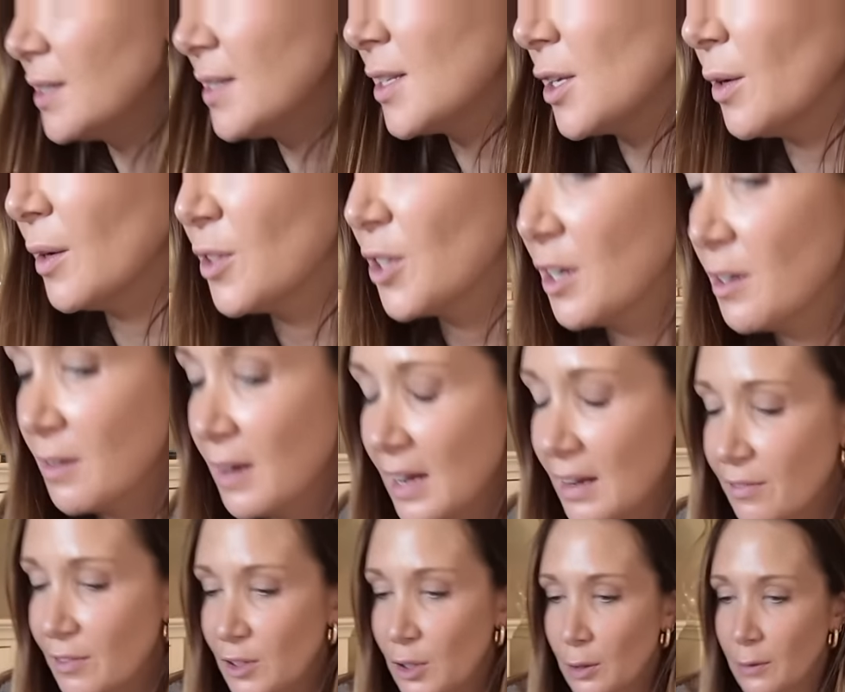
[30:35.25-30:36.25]
So I don't
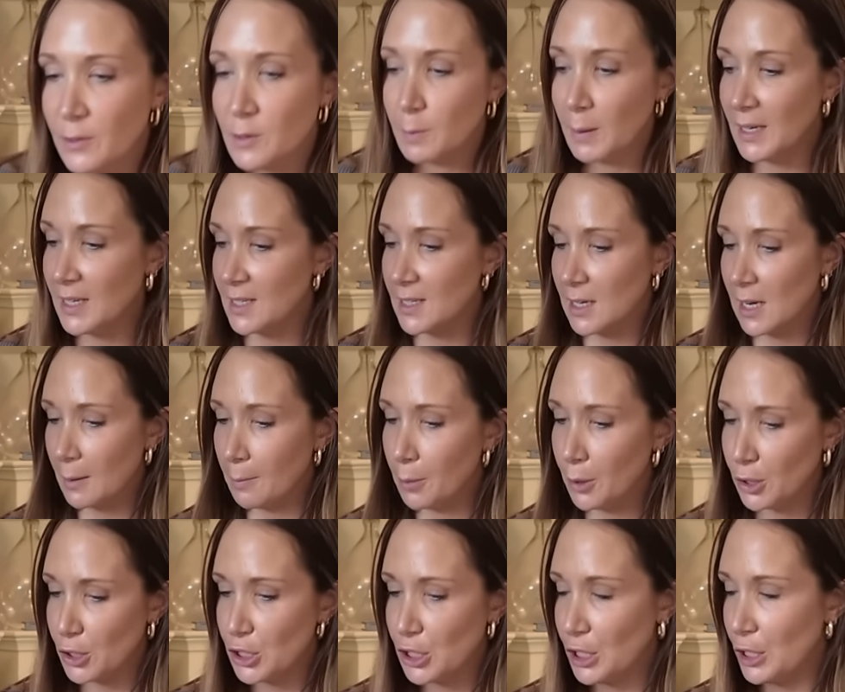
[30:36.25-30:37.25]
have a lot of space to like
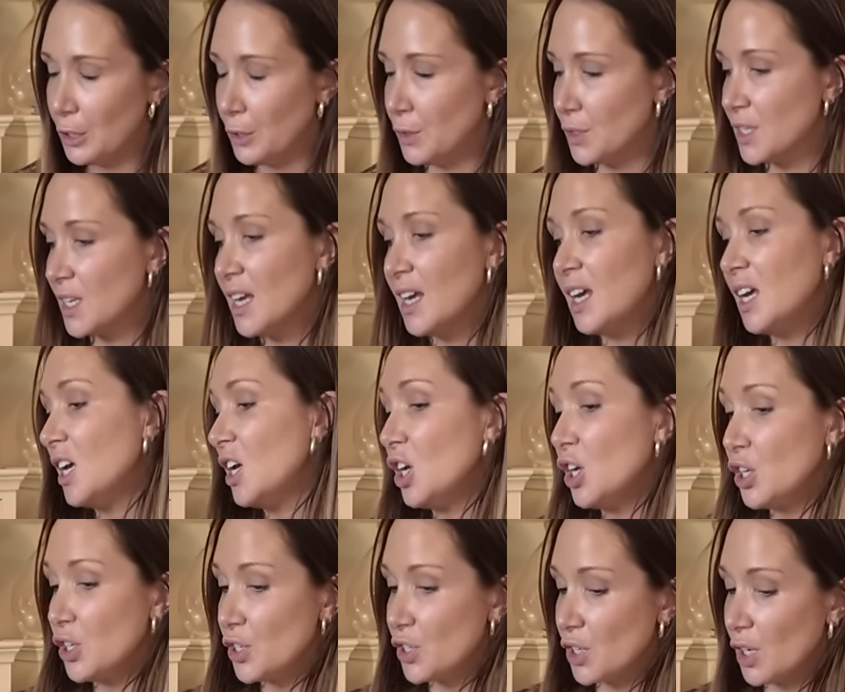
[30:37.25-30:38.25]
put shoes.
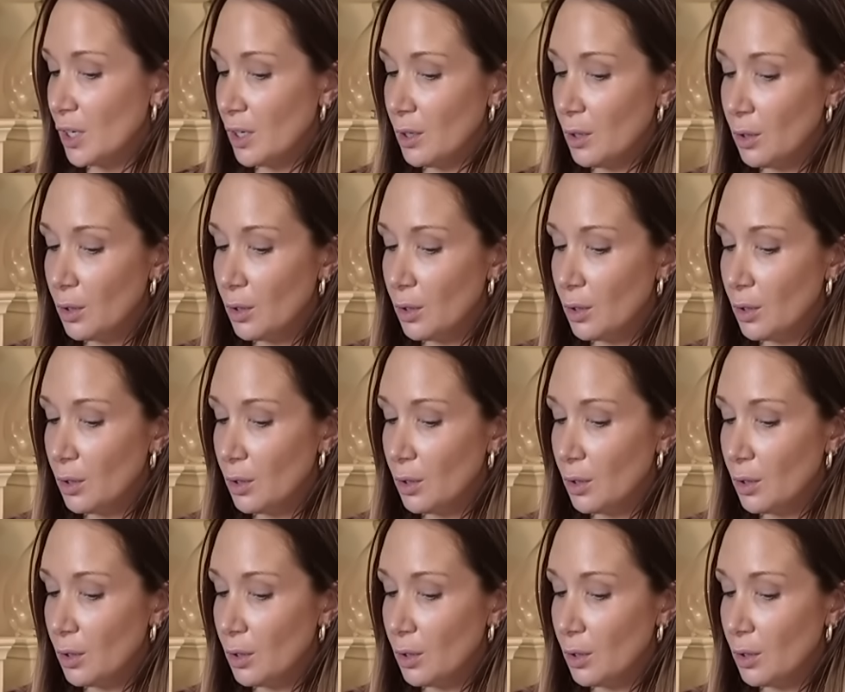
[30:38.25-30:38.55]
So